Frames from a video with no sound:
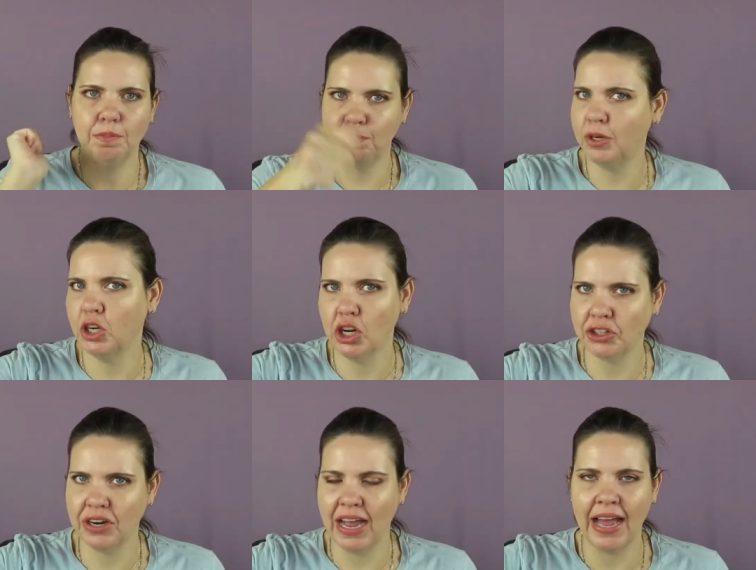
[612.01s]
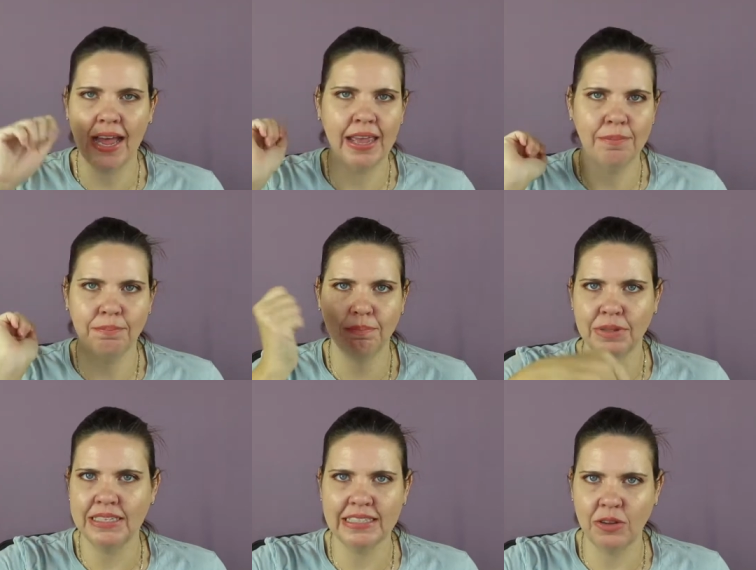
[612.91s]
put it on your eye,
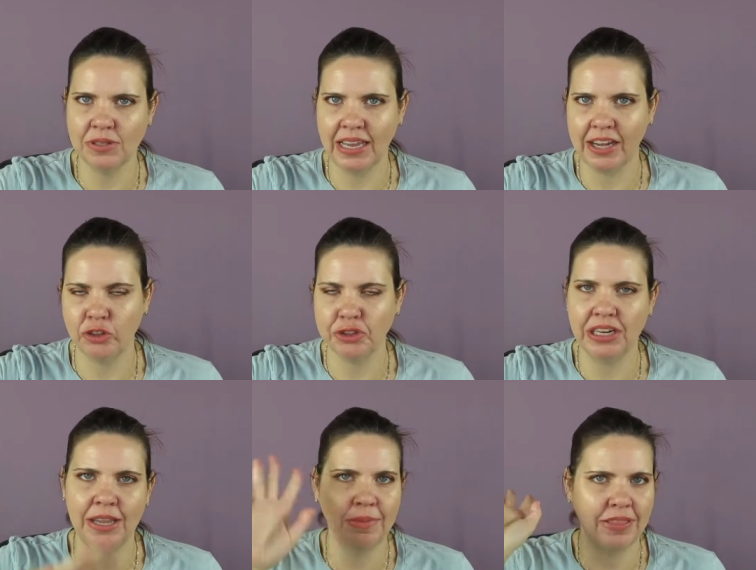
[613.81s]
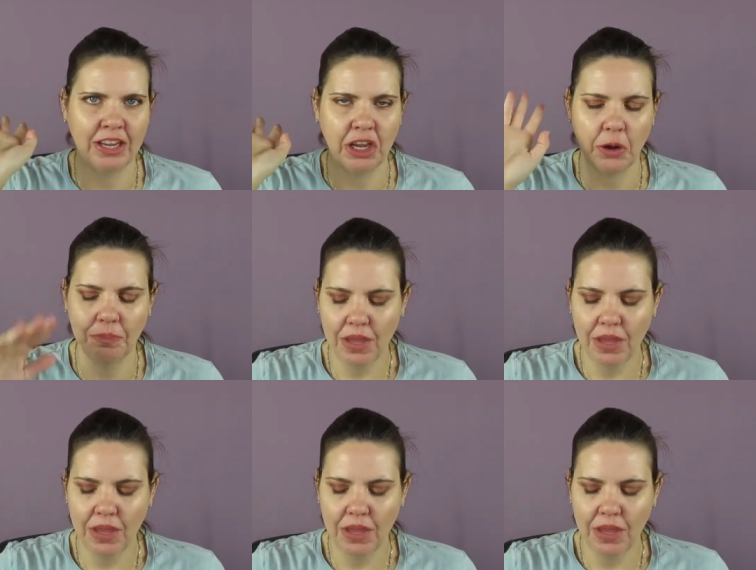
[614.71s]
blends out like a dream, and then go.